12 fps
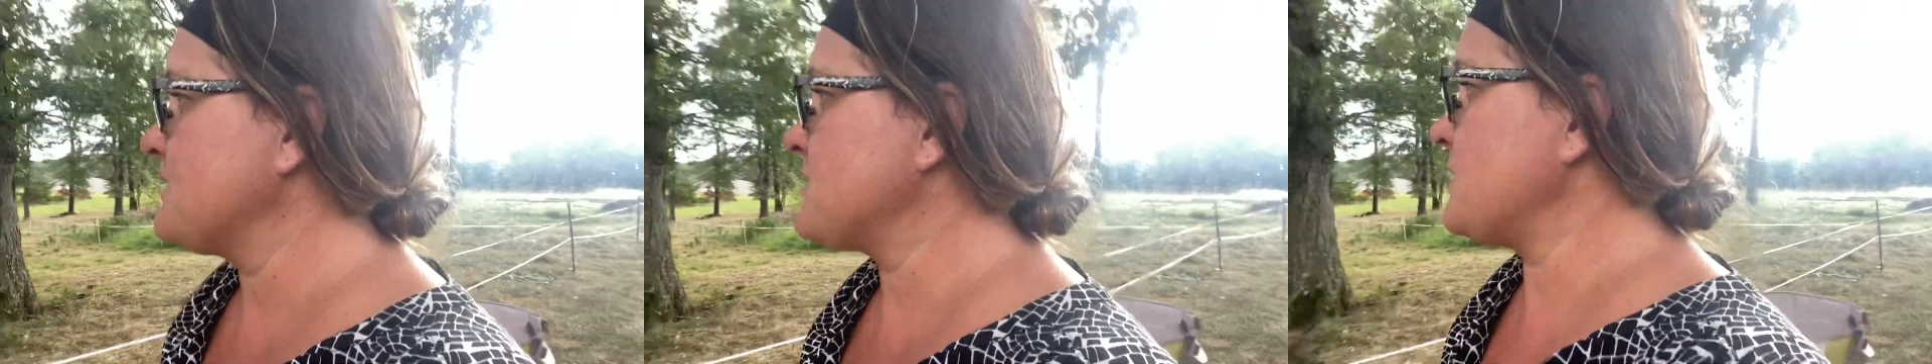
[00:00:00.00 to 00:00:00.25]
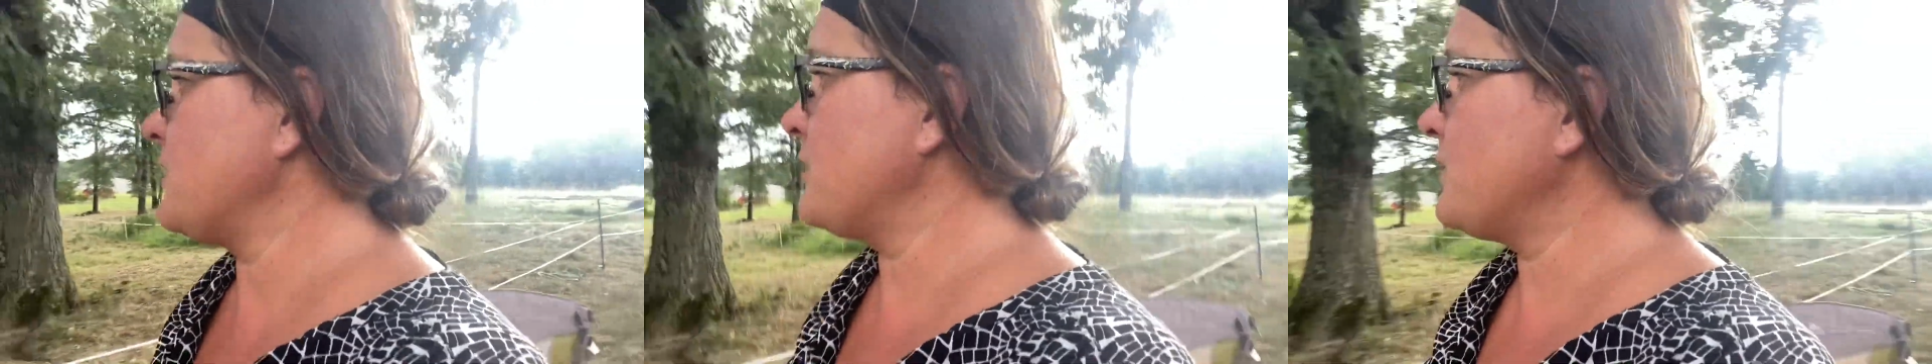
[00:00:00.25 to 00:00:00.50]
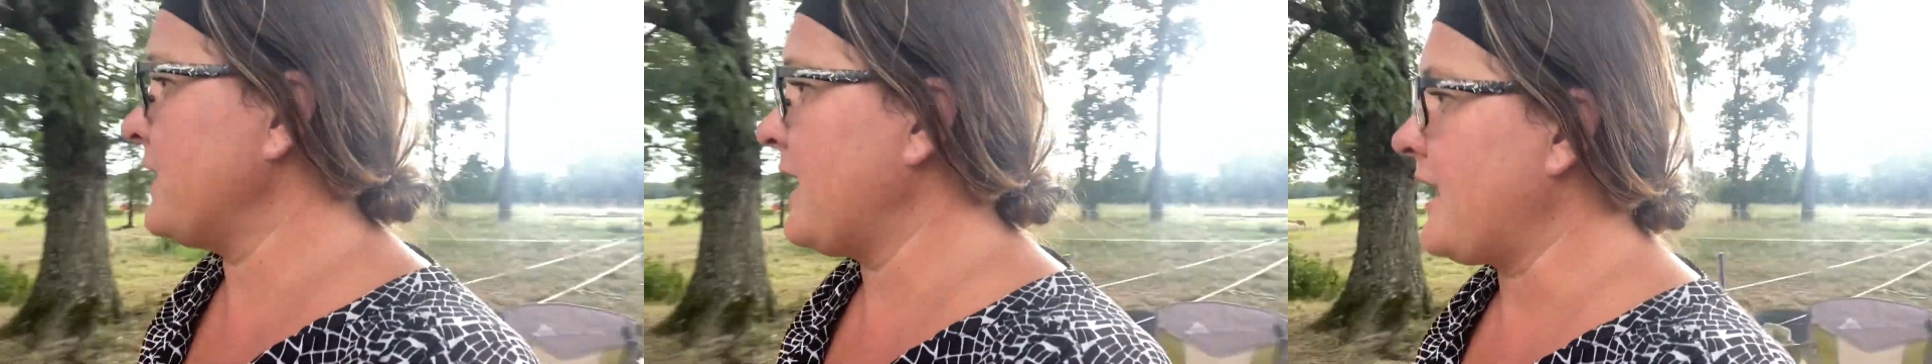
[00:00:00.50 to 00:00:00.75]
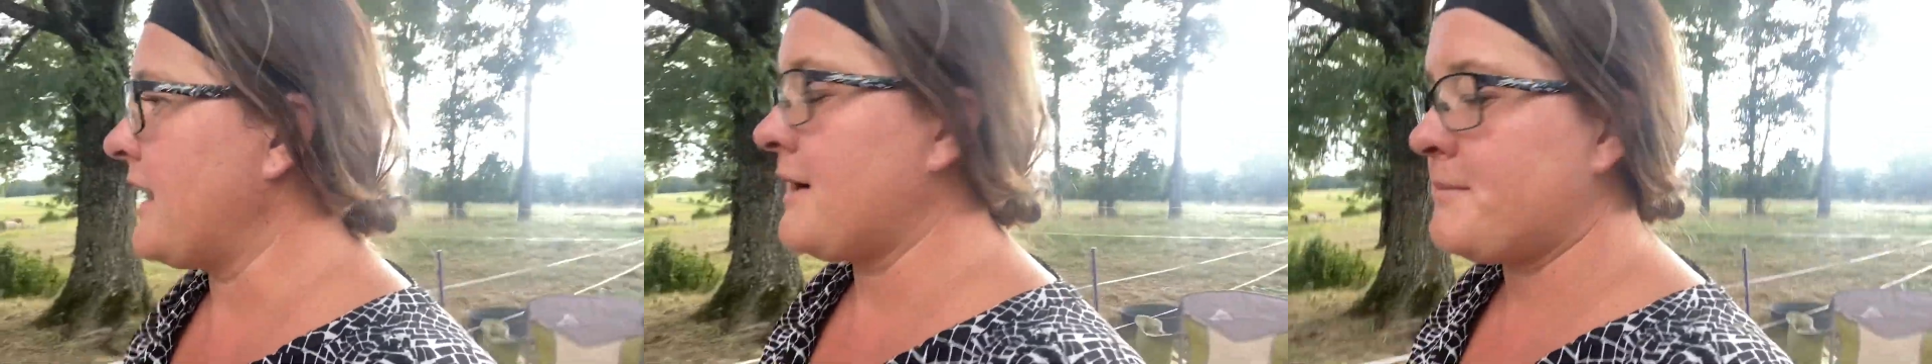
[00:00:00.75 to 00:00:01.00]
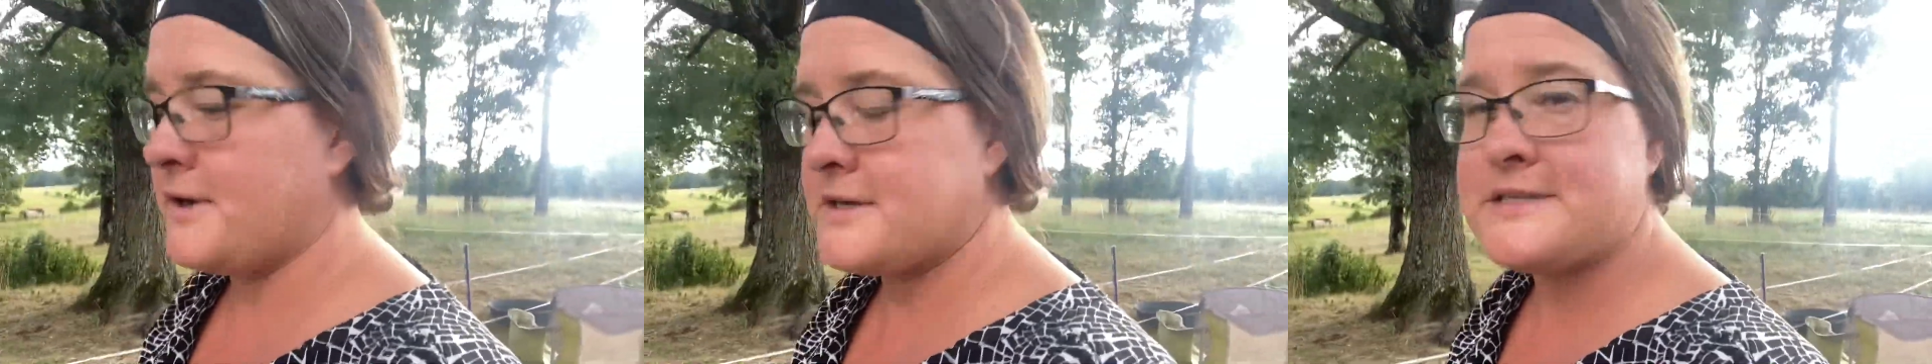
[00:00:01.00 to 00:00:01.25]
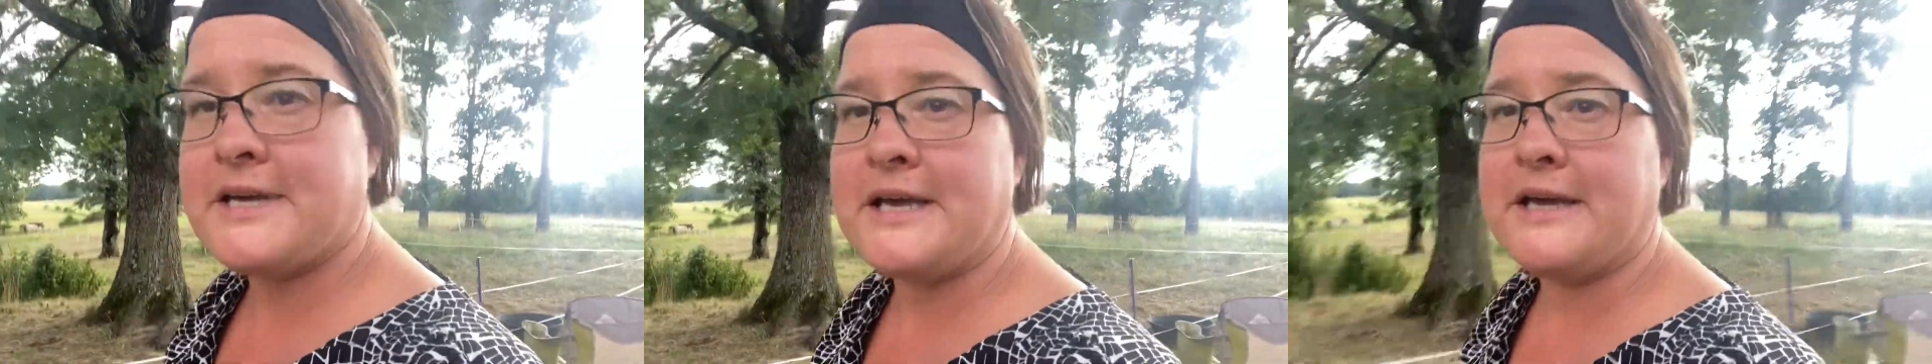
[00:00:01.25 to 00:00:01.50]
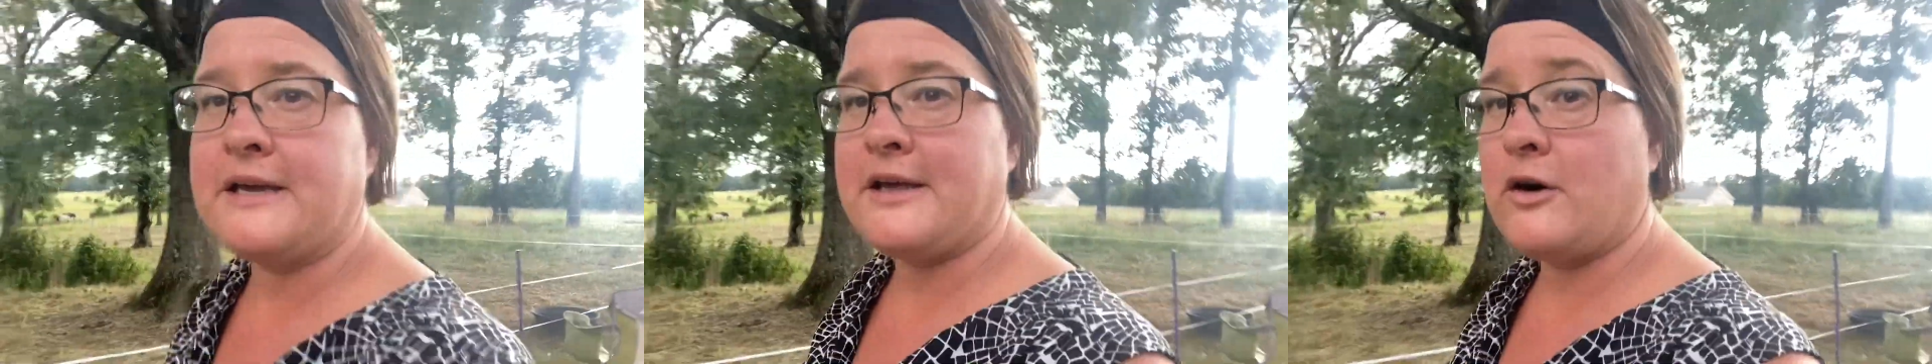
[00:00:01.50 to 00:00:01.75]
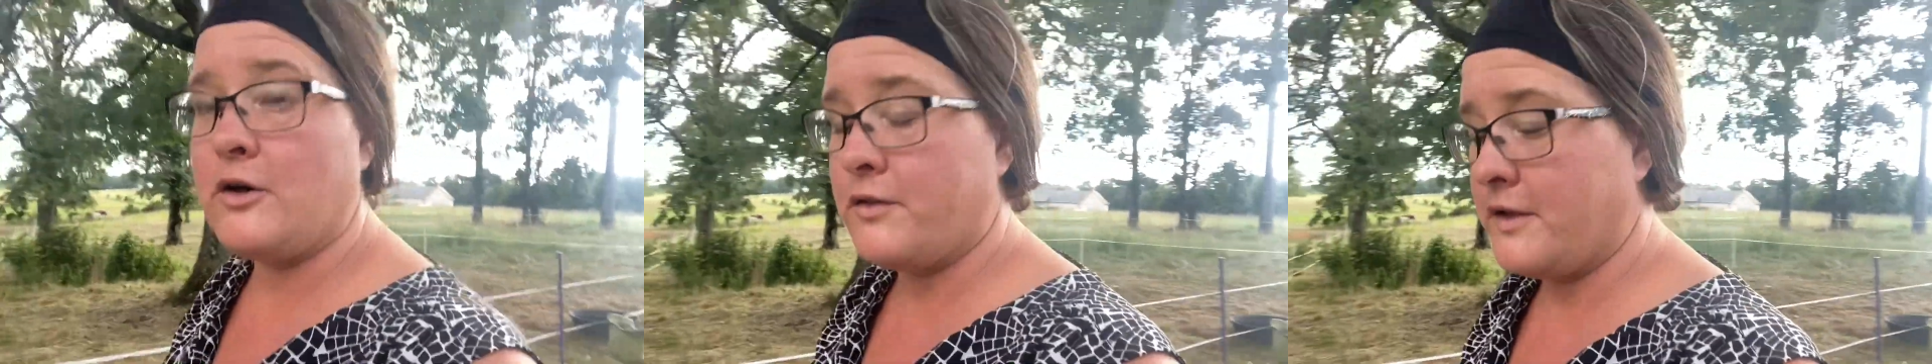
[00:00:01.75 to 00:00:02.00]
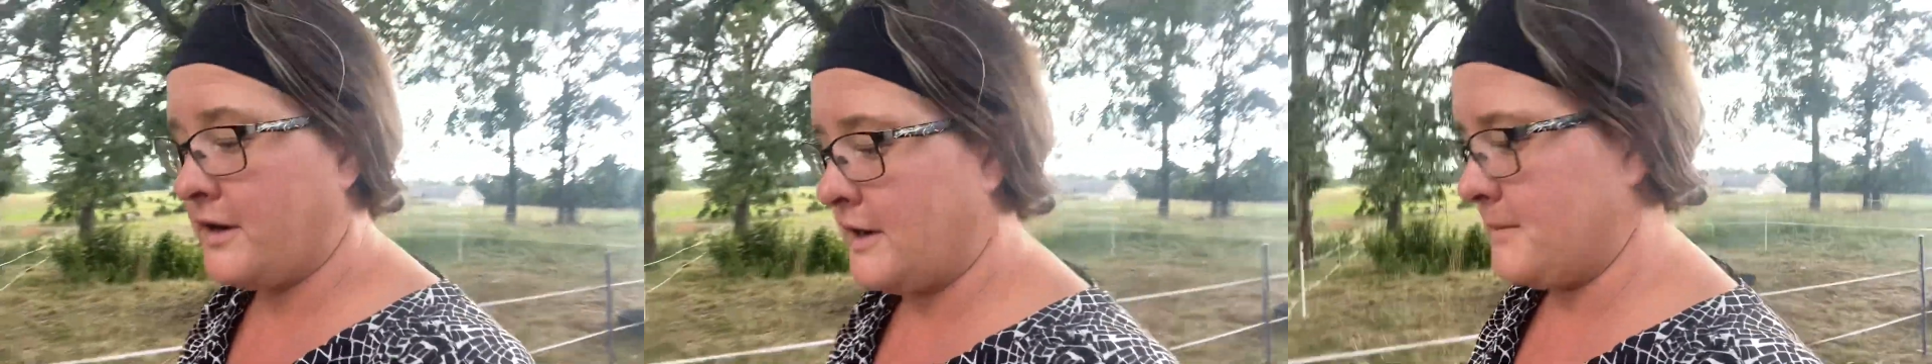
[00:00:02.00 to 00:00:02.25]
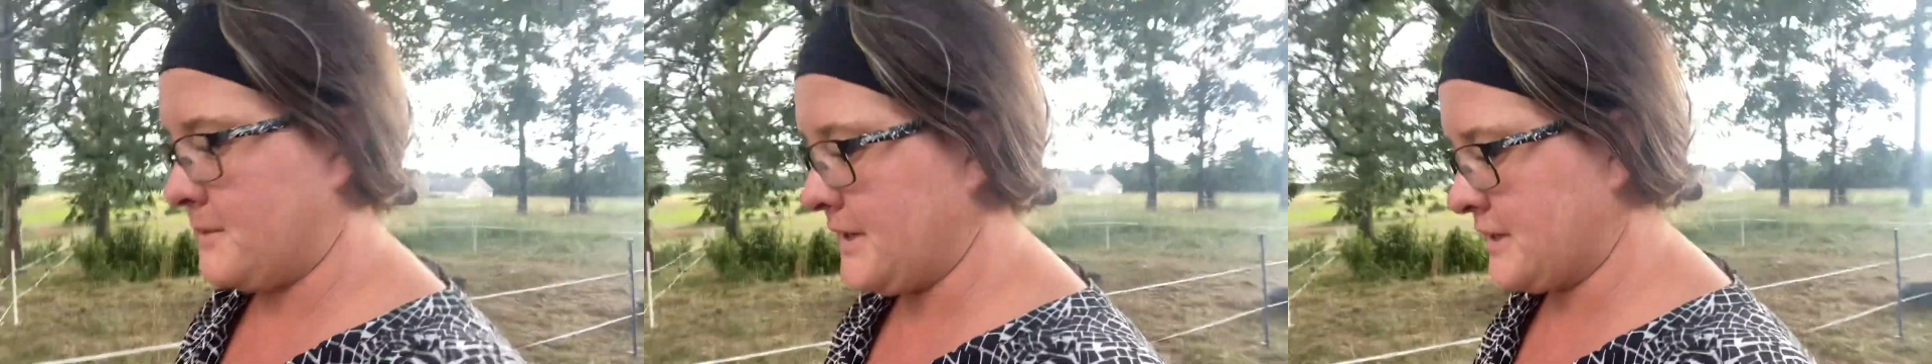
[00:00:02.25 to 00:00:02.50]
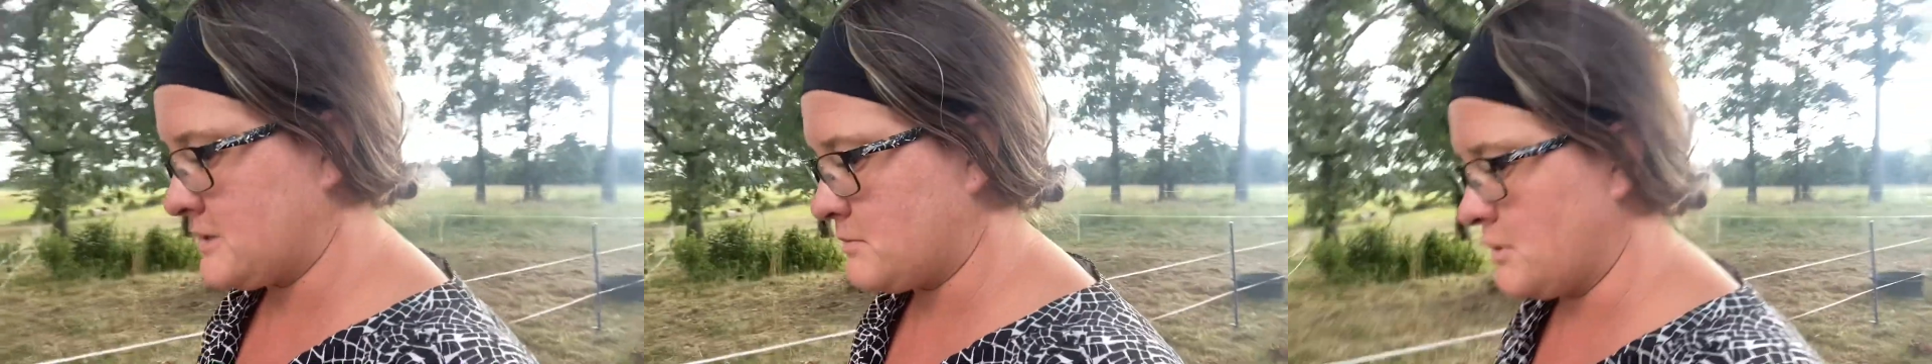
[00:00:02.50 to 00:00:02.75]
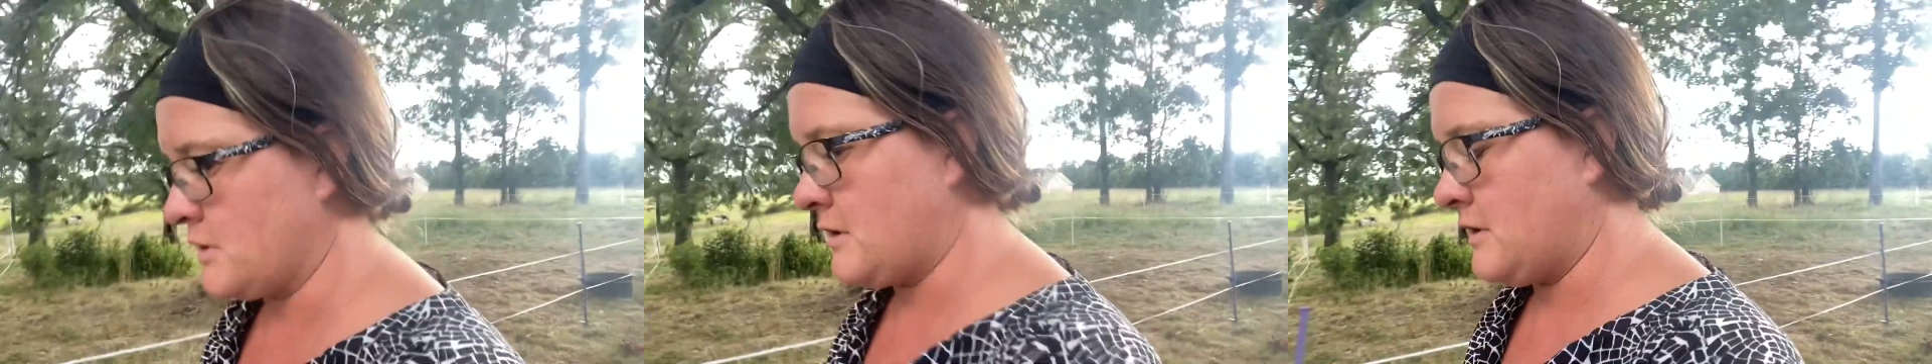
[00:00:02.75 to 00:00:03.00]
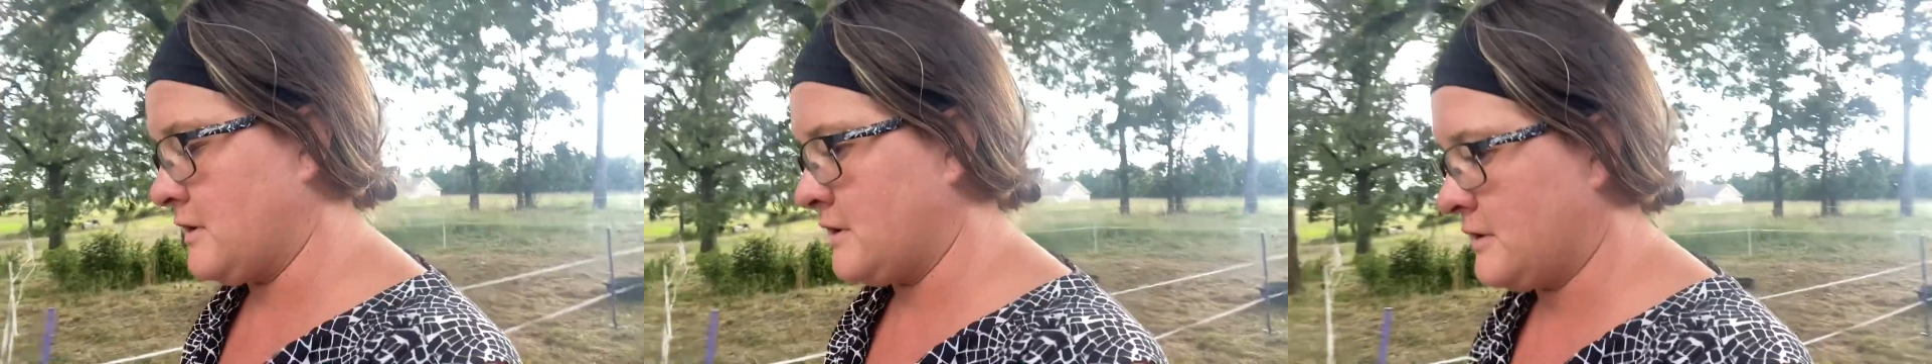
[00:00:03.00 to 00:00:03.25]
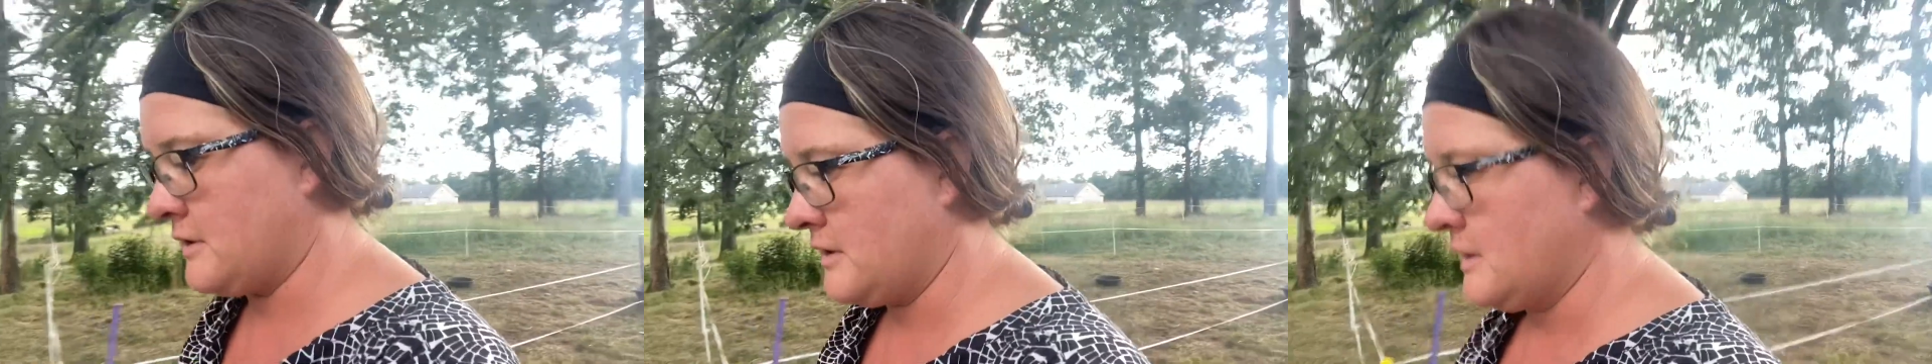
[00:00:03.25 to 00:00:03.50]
So yeah, I'm not saying at all that I'm an expert on